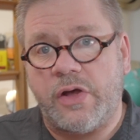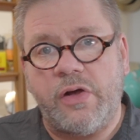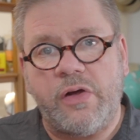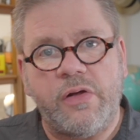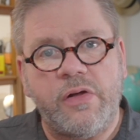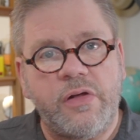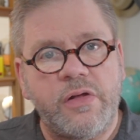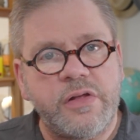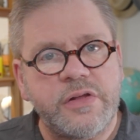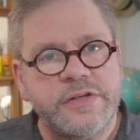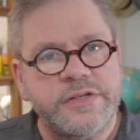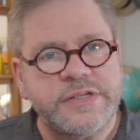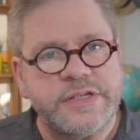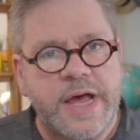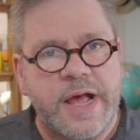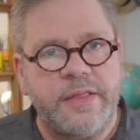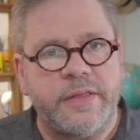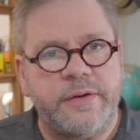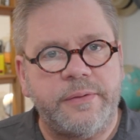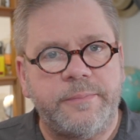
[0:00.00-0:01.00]
all
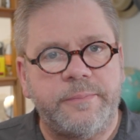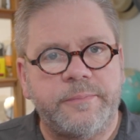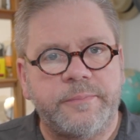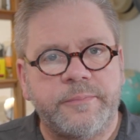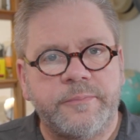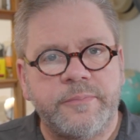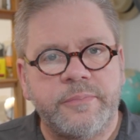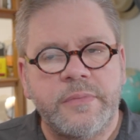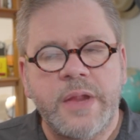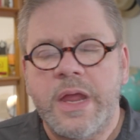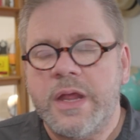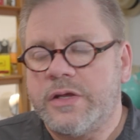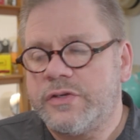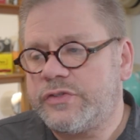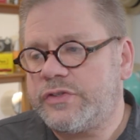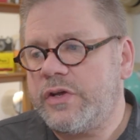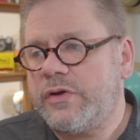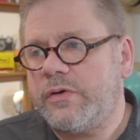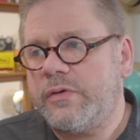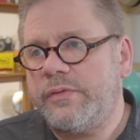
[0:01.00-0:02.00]
solid.
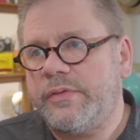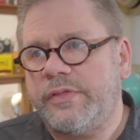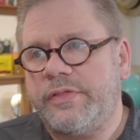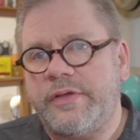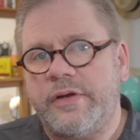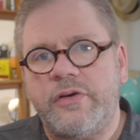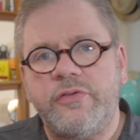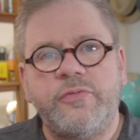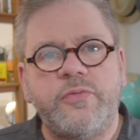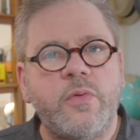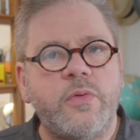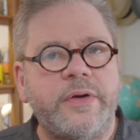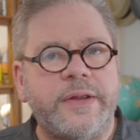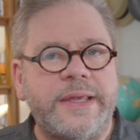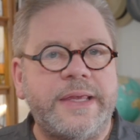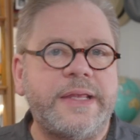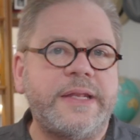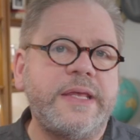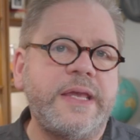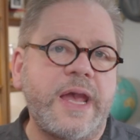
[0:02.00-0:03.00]
So
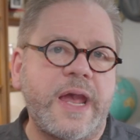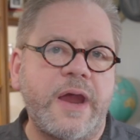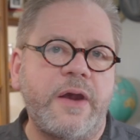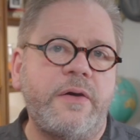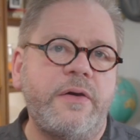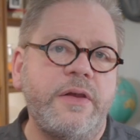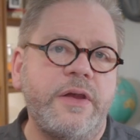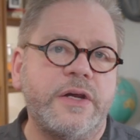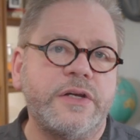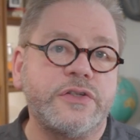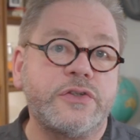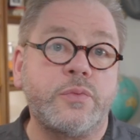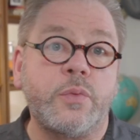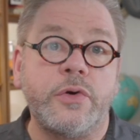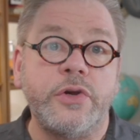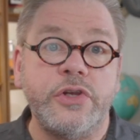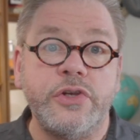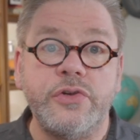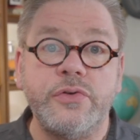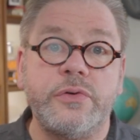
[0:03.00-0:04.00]
therefore, any areas
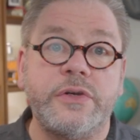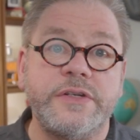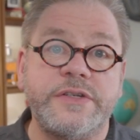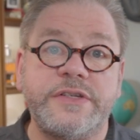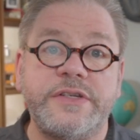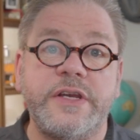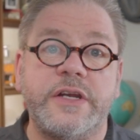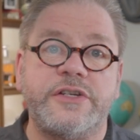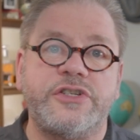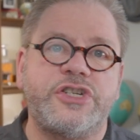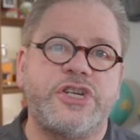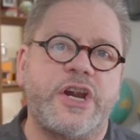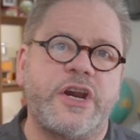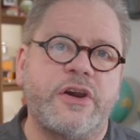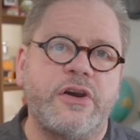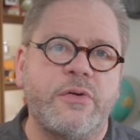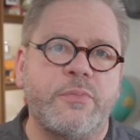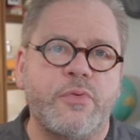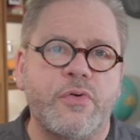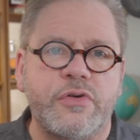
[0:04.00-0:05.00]
where you could see a
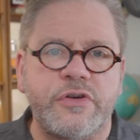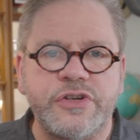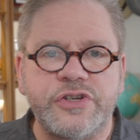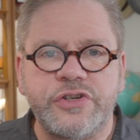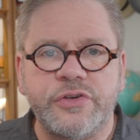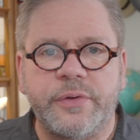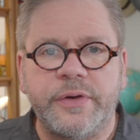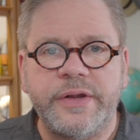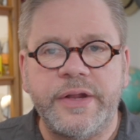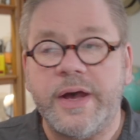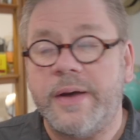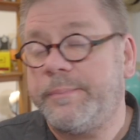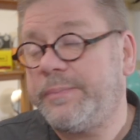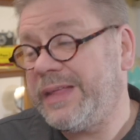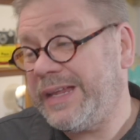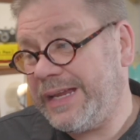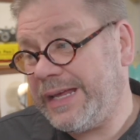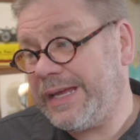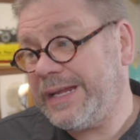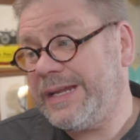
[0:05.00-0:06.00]
checkerboard showing up
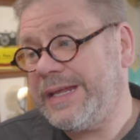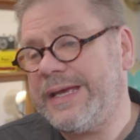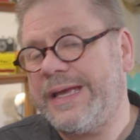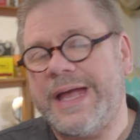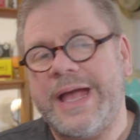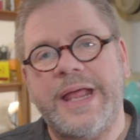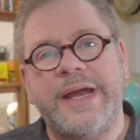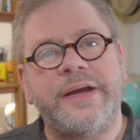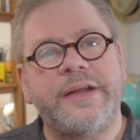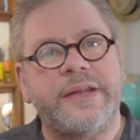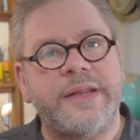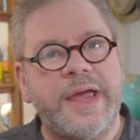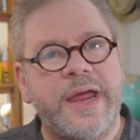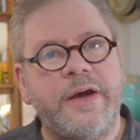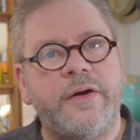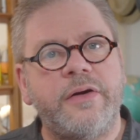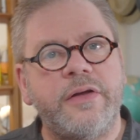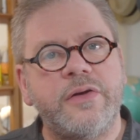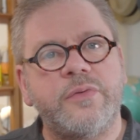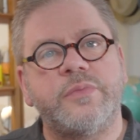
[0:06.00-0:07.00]
that indicated an
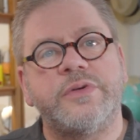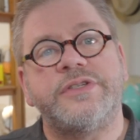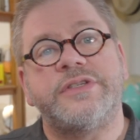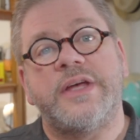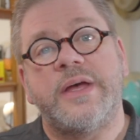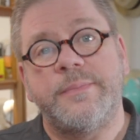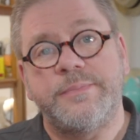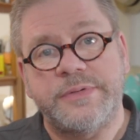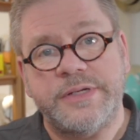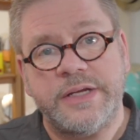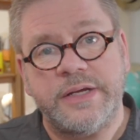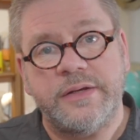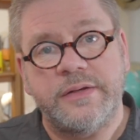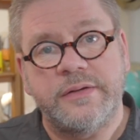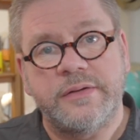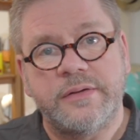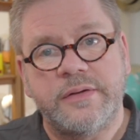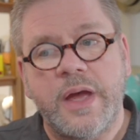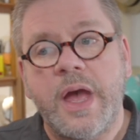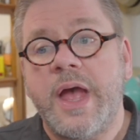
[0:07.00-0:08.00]
area was empty,
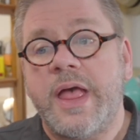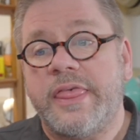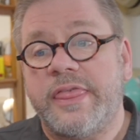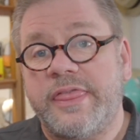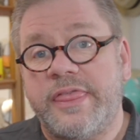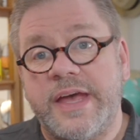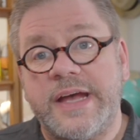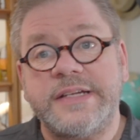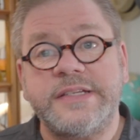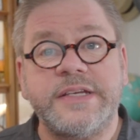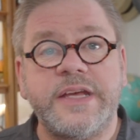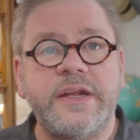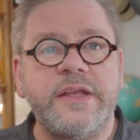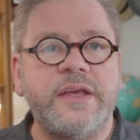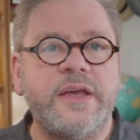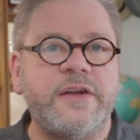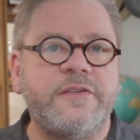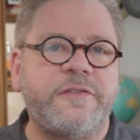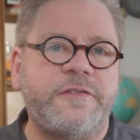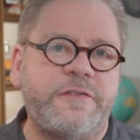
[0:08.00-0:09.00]
that's going
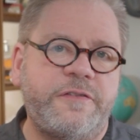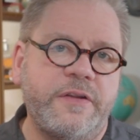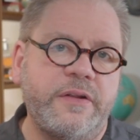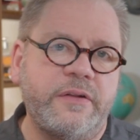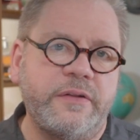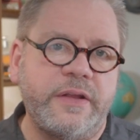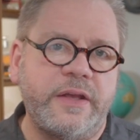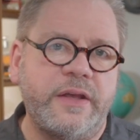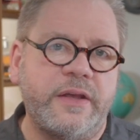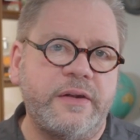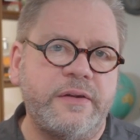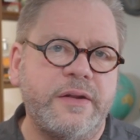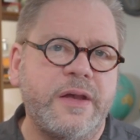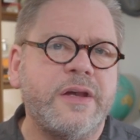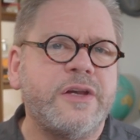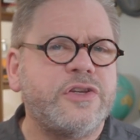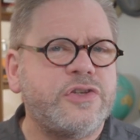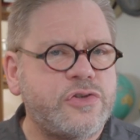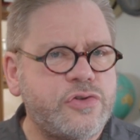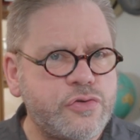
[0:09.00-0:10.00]
to get filled in,
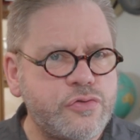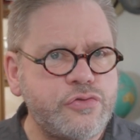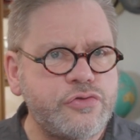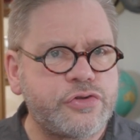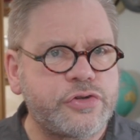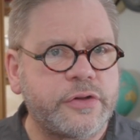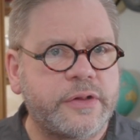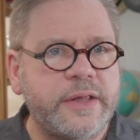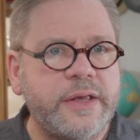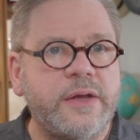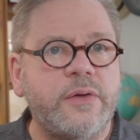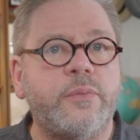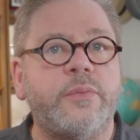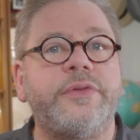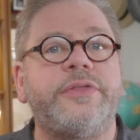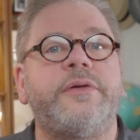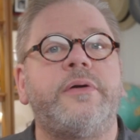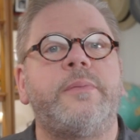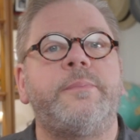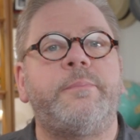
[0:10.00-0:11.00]
usually
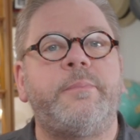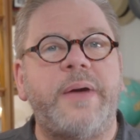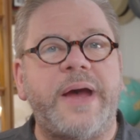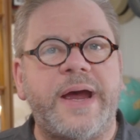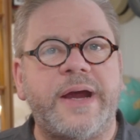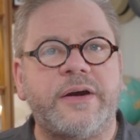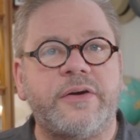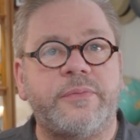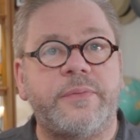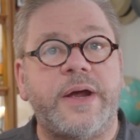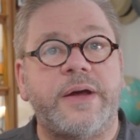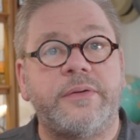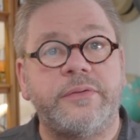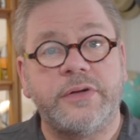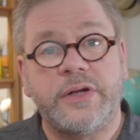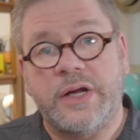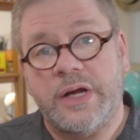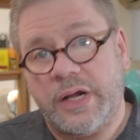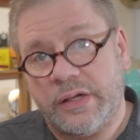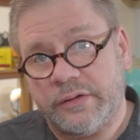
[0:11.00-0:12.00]
with your
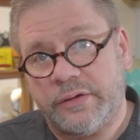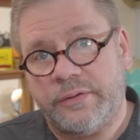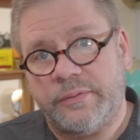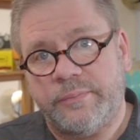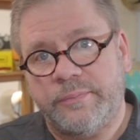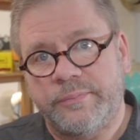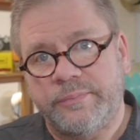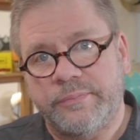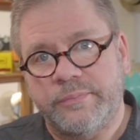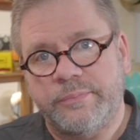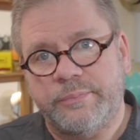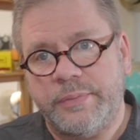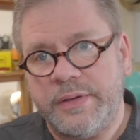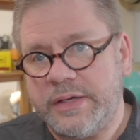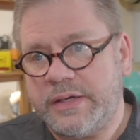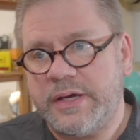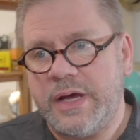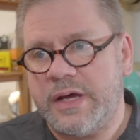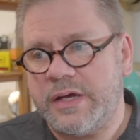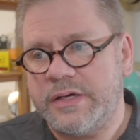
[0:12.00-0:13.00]
background color,
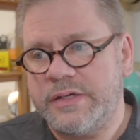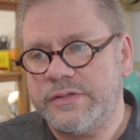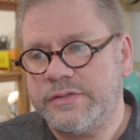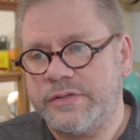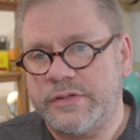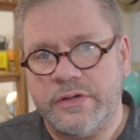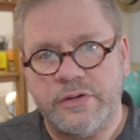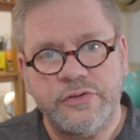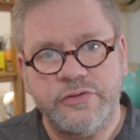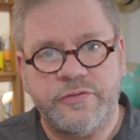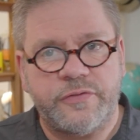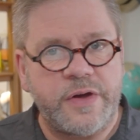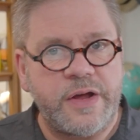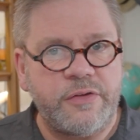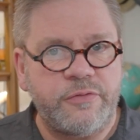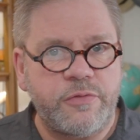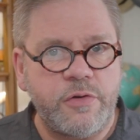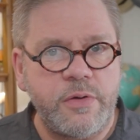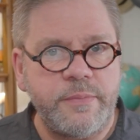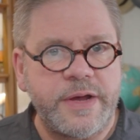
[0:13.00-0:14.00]
because those
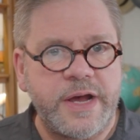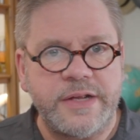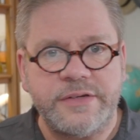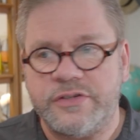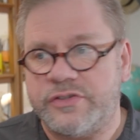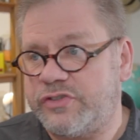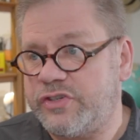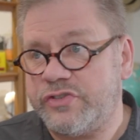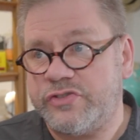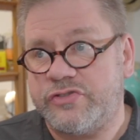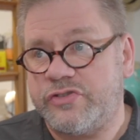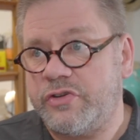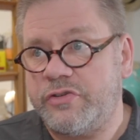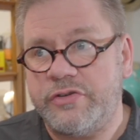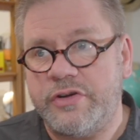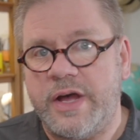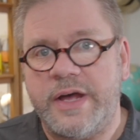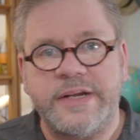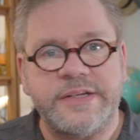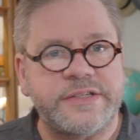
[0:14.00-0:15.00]
file formats just
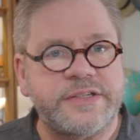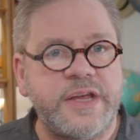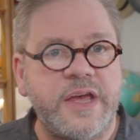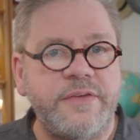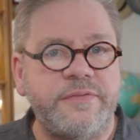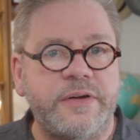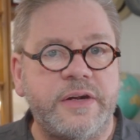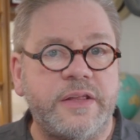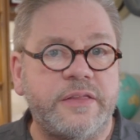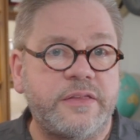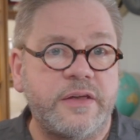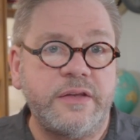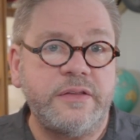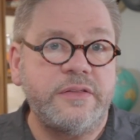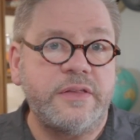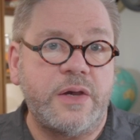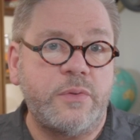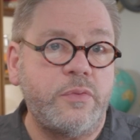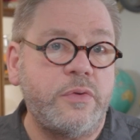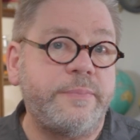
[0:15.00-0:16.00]
don't know how to save
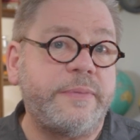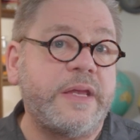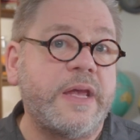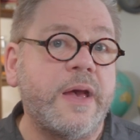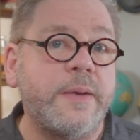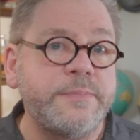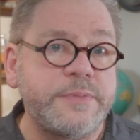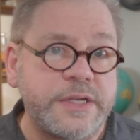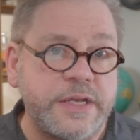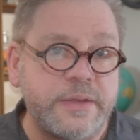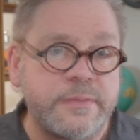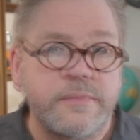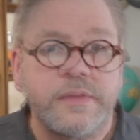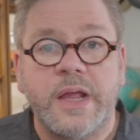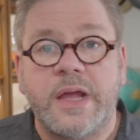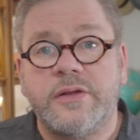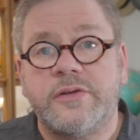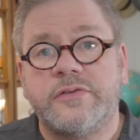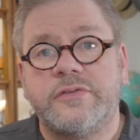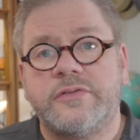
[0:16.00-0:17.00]
anything that would be empty.
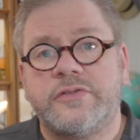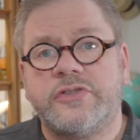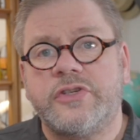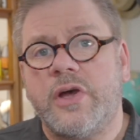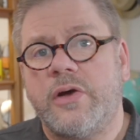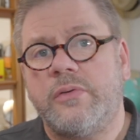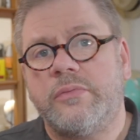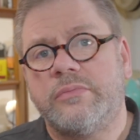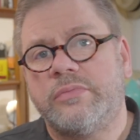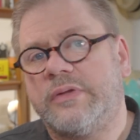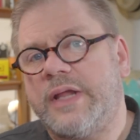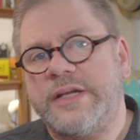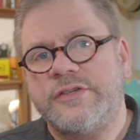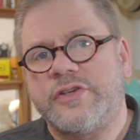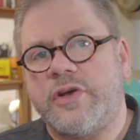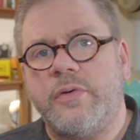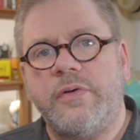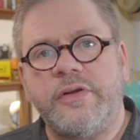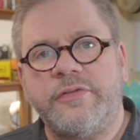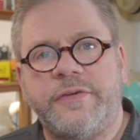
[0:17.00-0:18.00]
So let's
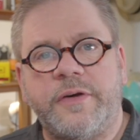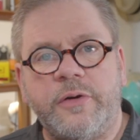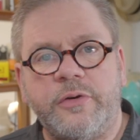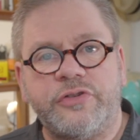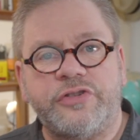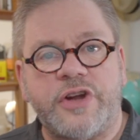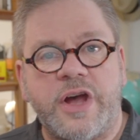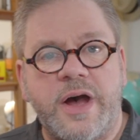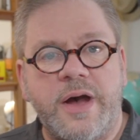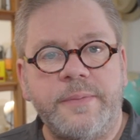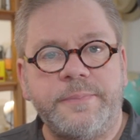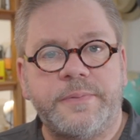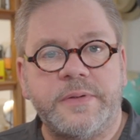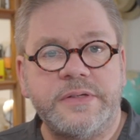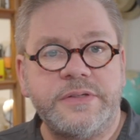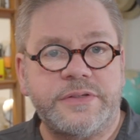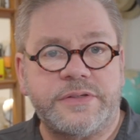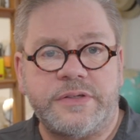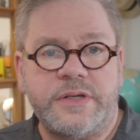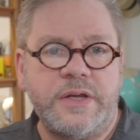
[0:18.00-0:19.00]
go into Photoshop
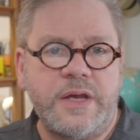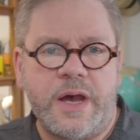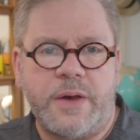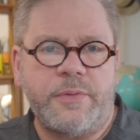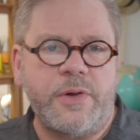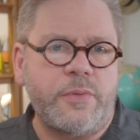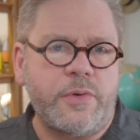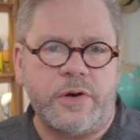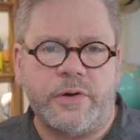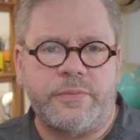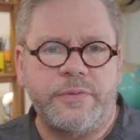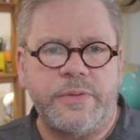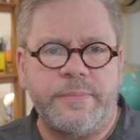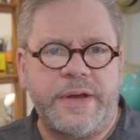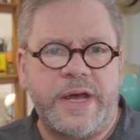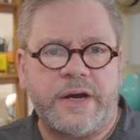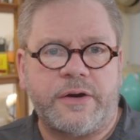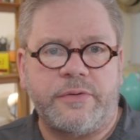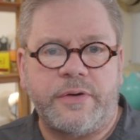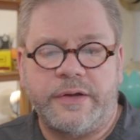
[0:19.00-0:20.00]
and see how we work with the
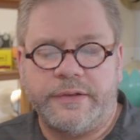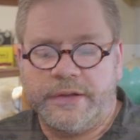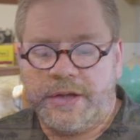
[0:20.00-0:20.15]
background